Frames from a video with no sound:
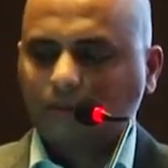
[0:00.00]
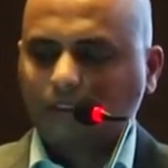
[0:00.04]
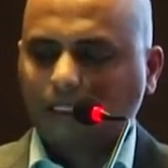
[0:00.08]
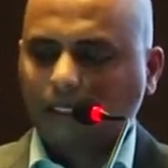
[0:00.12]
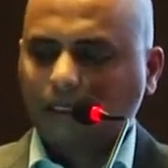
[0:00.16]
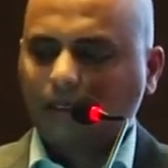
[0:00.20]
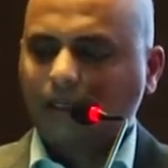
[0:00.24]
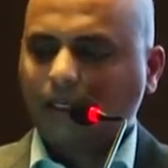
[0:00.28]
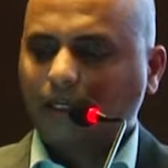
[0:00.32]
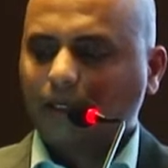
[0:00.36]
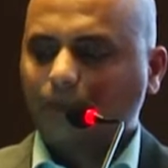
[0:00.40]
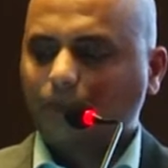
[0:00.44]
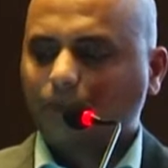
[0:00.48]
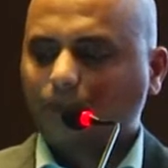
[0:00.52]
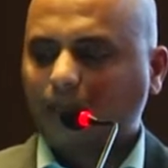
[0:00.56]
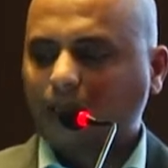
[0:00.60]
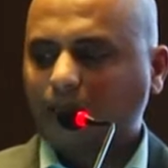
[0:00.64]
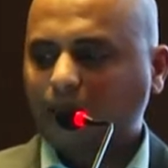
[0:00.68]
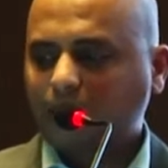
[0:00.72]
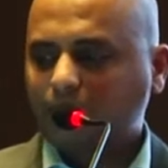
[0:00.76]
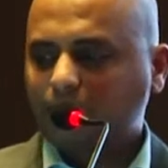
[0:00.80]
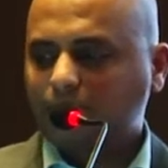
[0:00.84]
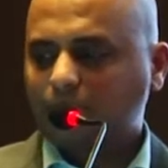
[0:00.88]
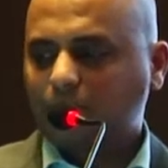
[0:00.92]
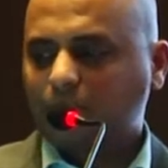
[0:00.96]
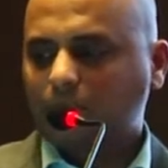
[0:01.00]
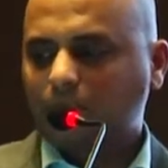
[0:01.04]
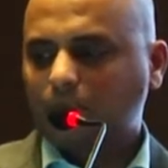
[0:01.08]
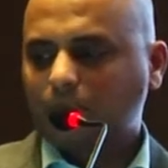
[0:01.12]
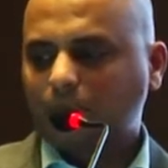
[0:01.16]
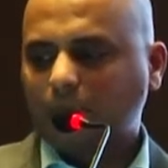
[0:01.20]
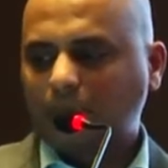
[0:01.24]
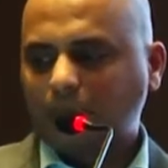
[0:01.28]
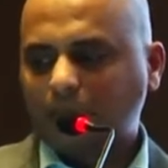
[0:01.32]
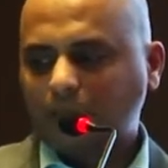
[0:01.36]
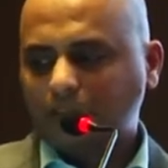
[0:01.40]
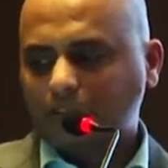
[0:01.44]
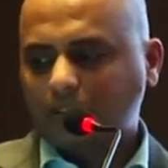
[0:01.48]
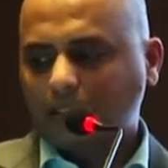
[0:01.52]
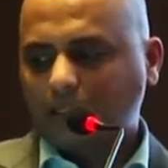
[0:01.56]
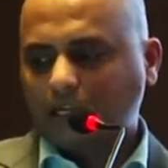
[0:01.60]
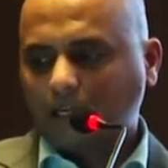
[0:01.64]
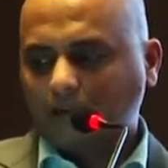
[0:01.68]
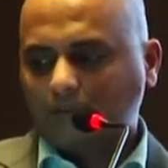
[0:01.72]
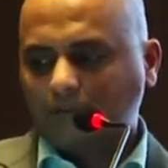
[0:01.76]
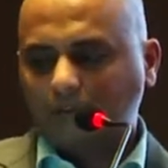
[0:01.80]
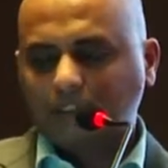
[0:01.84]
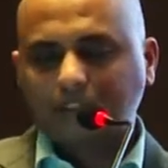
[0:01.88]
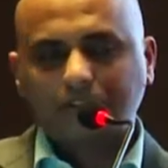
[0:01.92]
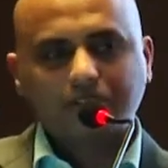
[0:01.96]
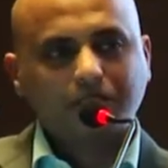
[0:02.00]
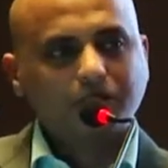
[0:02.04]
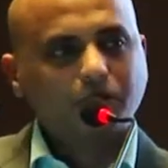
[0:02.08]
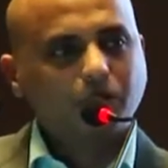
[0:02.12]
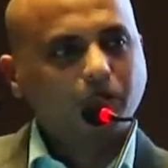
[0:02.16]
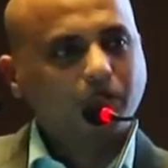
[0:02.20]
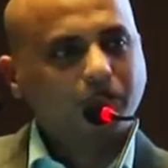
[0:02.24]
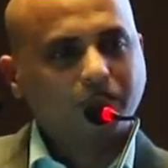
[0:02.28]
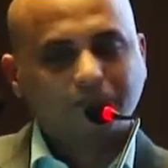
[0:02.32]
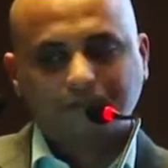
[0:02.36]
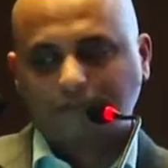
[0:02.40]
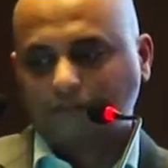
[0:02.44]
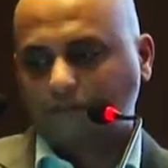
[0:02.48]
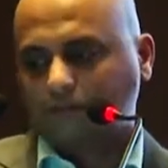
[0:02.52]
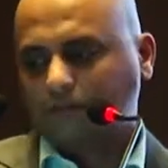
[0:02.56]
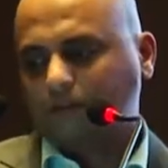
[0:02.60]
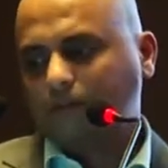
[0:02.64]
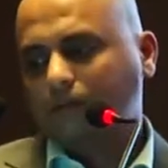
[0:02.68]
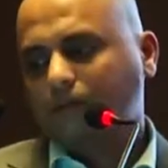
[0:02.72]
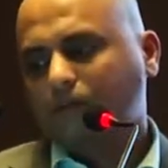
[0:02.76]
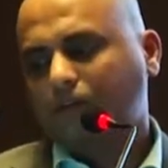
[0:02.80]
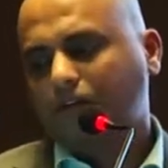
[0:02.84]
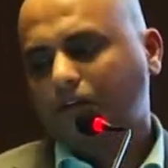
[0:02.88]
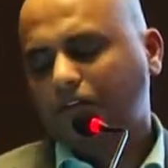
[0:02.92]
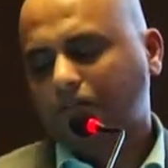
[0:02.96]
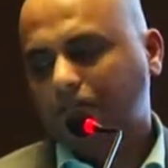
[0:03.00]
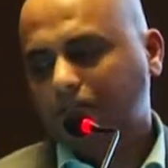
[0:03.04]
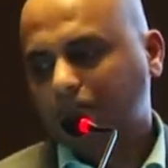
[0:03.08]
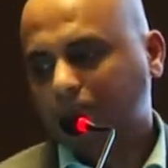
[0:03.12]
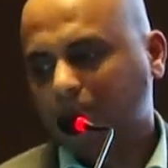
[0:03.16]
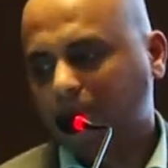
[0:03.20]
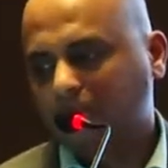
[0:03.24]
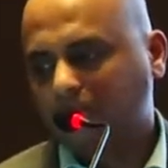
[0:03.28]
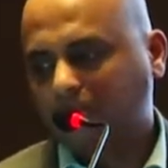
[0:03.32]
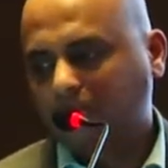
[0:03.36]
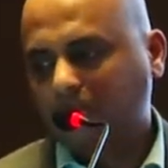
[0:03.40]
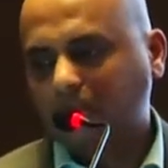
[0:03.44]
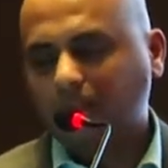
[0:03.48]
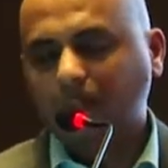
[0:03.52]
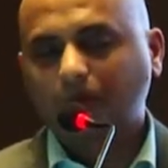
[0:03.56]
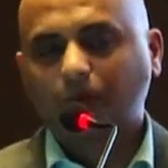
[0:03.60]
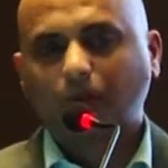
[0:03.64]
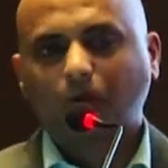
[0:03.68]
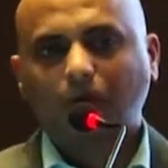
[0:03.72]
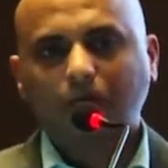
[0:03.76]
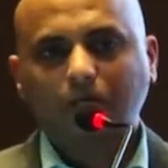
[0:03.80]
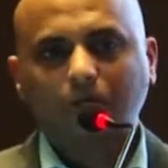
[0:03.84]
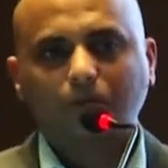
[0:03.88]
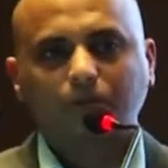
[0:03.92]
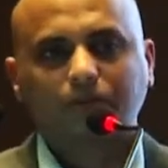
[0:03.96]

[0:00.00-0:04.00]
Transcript: till date, we have uh, managed an average CUF of 19.23.